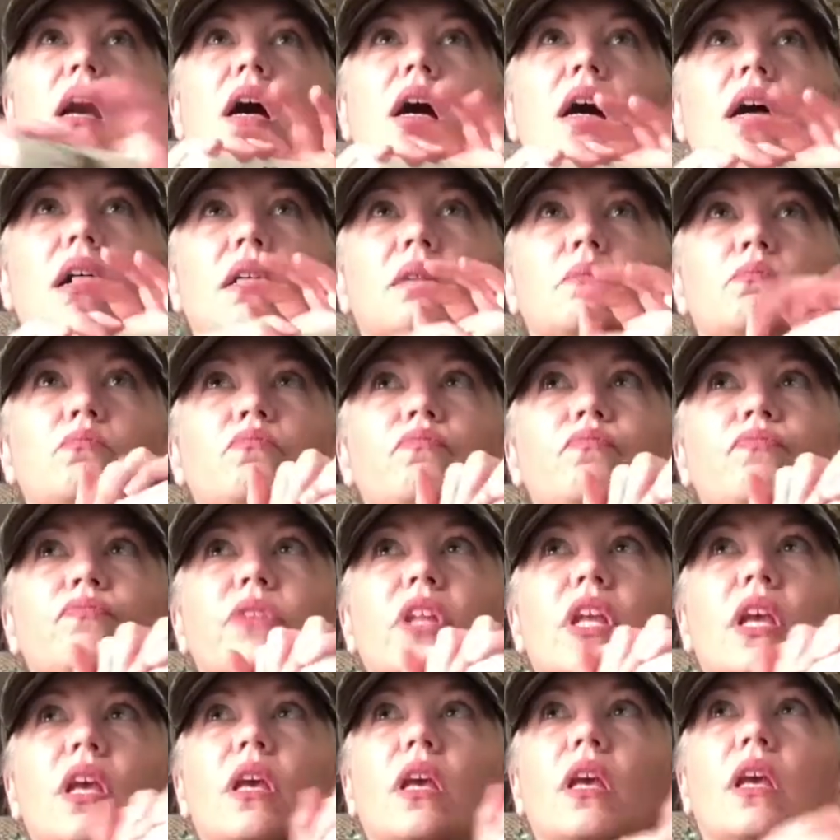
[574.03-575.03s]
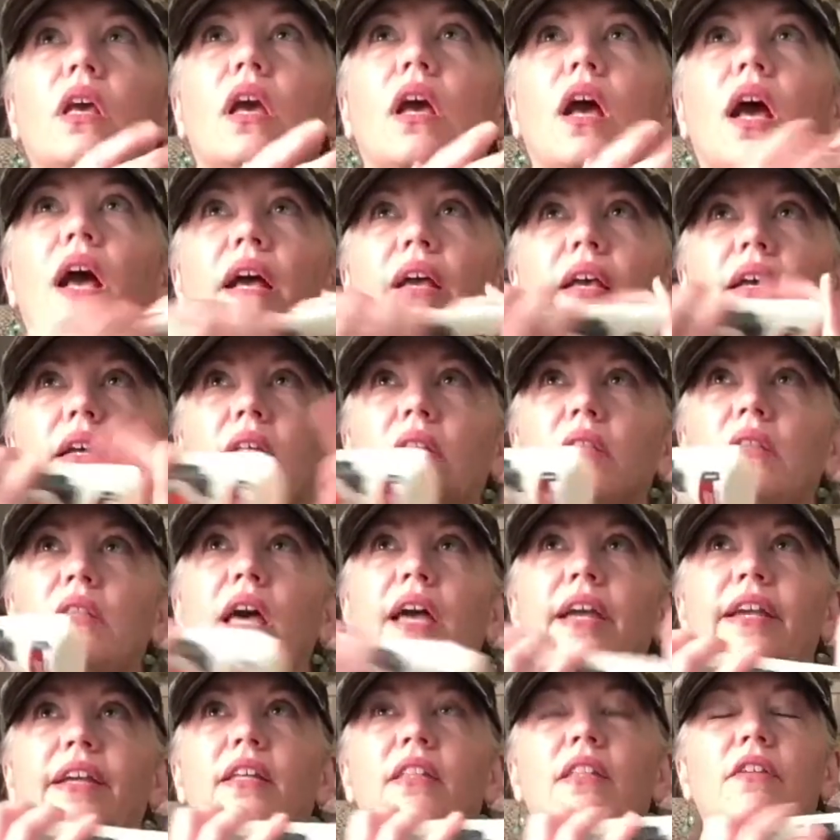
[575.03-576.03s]
Um, I
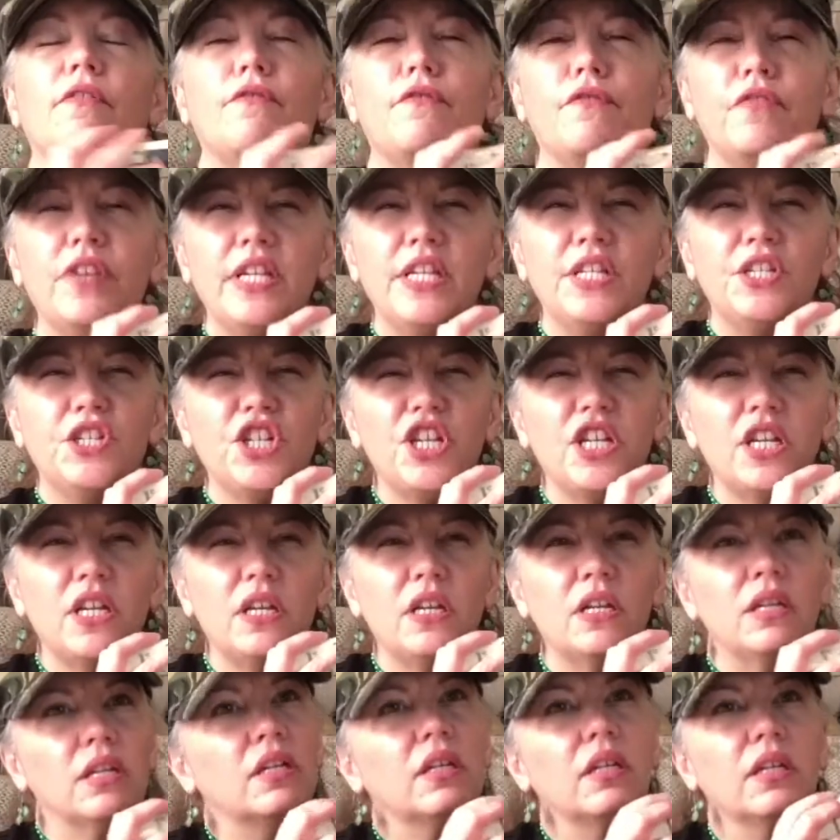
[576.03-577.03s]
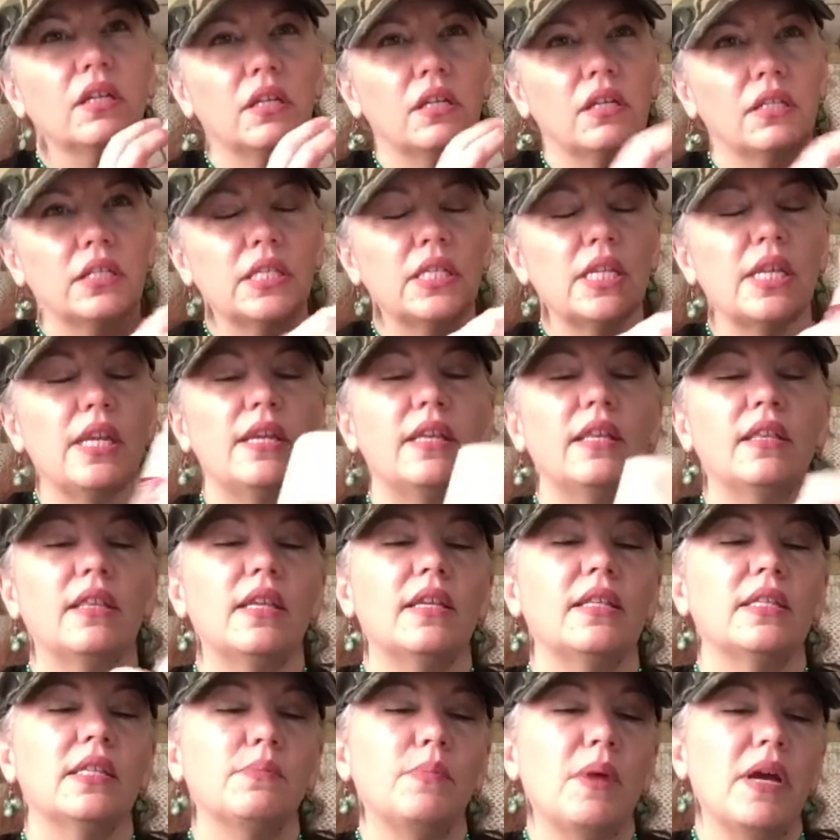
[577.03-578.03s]
like the Fiji scent
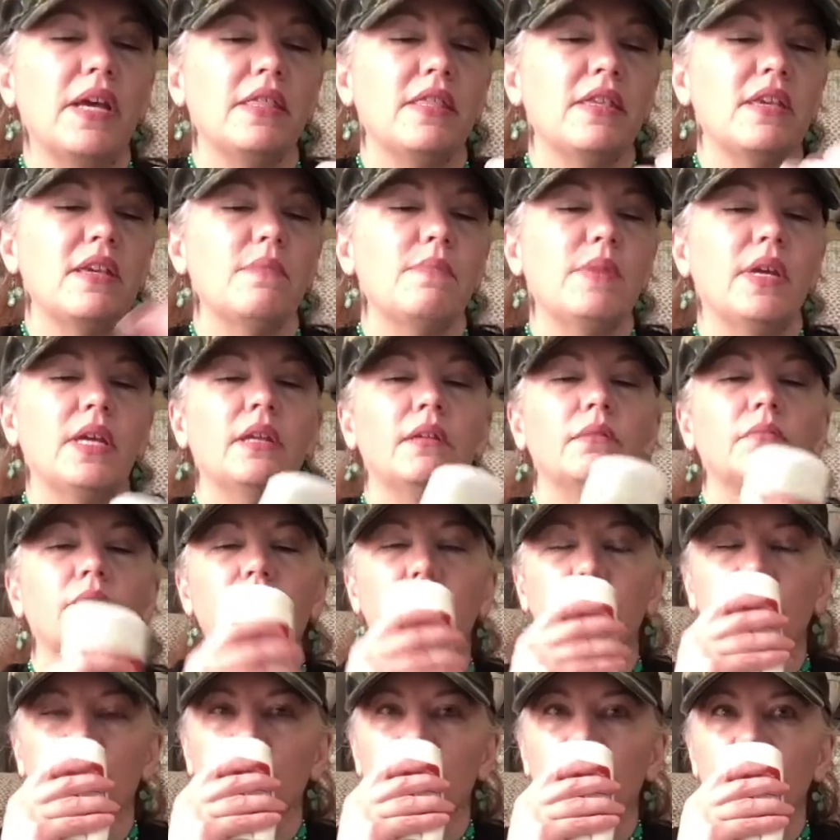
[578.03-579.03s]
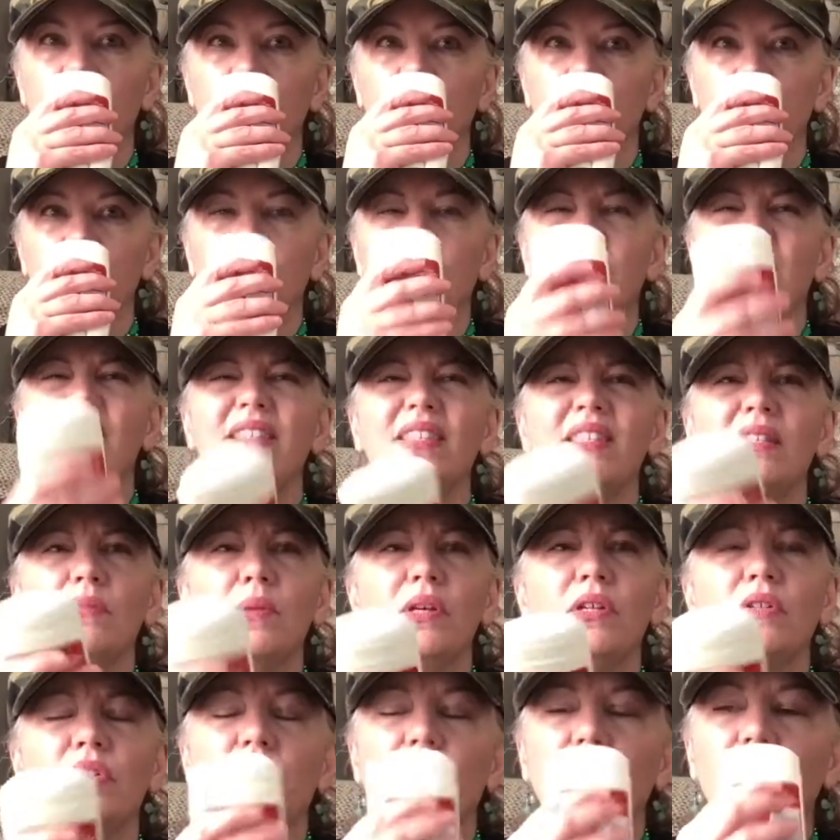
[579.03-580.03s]
that's by them, and this
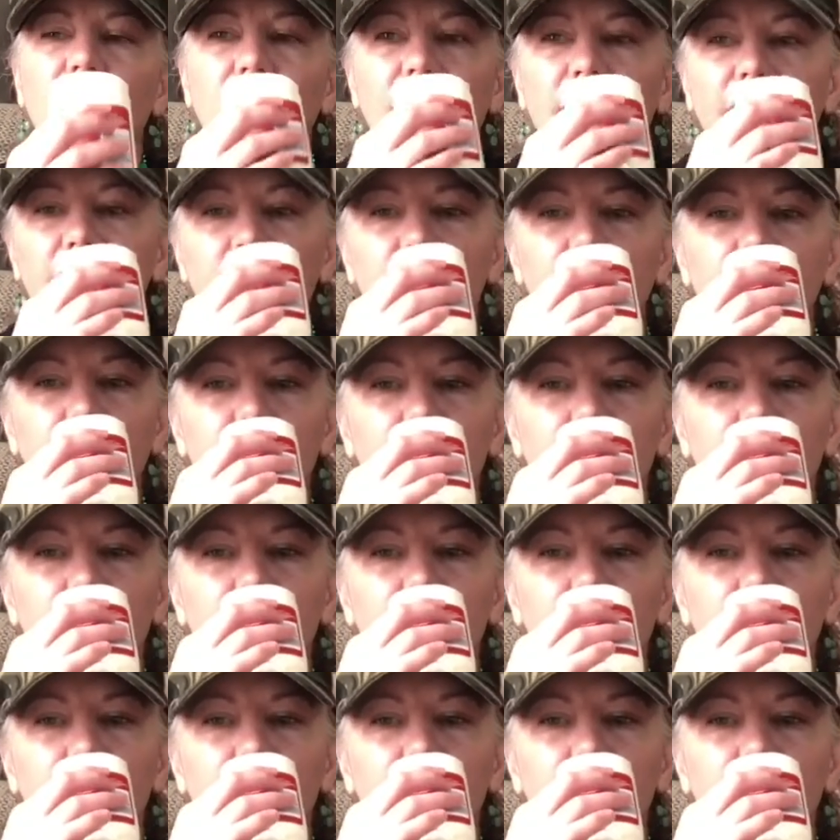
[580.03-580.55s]
smells good.